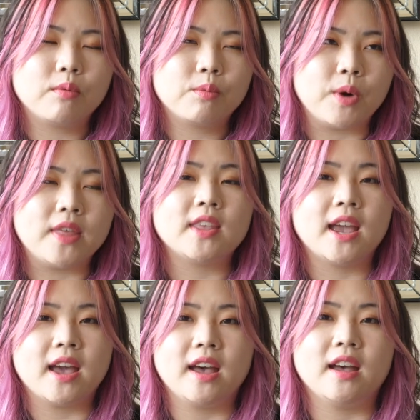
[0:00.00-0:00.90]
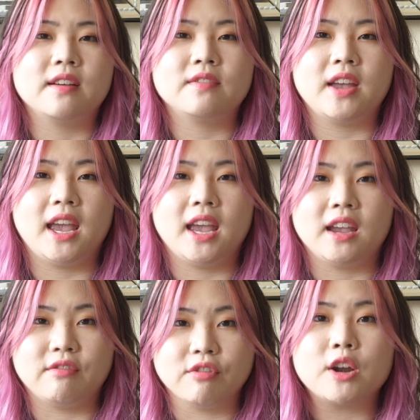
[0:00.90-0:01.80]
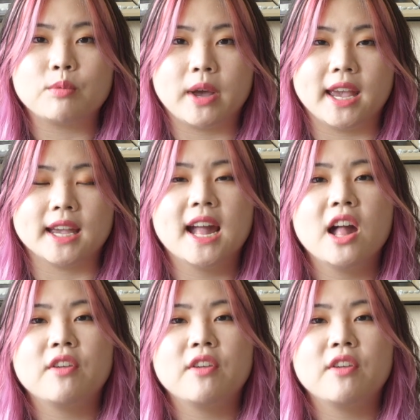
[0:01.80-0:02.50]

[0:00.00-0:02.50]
when they have a runway,